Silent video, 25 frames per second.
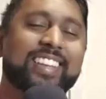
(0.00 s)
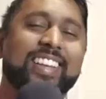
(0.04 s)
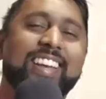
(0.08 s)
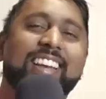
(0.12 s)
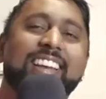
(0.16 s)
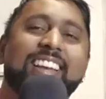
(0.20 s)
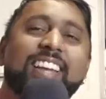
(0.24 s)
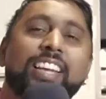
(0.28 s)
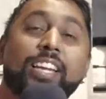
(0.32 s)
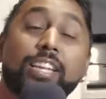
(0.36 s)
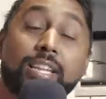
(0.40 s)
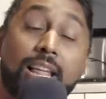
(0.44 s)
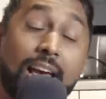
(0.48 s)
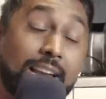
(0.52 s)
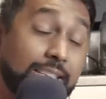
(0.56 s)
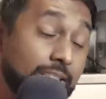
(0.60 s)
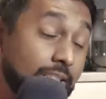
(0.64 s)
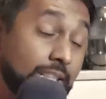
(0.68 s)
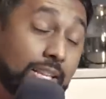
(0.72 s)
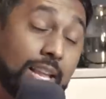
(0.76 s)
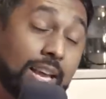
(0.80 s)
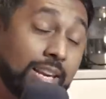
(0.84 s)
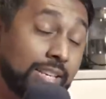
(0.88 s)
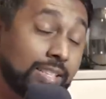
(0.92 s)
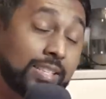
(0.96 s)
Yeah, he likes a
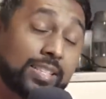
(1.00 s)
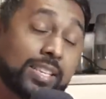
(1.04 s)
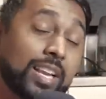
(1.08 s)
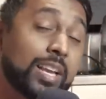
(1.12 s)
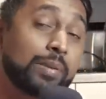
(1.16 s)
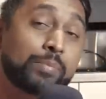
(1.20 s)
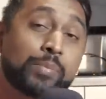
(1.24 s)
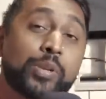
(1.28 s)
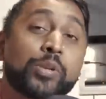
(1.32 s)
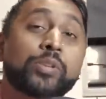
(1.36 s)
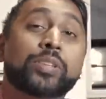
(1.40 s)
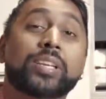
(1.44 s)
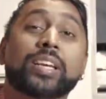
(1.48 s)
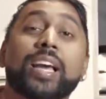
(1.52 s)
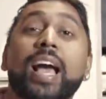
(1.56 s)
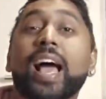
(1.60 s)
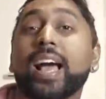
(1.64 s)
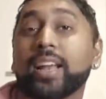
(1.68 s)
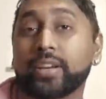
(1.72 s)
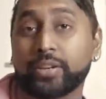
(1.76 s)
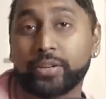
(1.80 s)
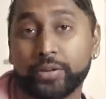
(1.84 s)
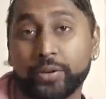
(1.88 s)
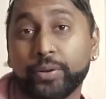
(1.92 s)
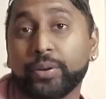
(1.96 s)
lot of the same music I
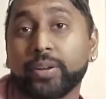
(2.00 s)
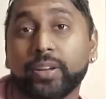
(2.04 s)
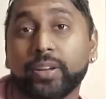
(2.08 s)
do.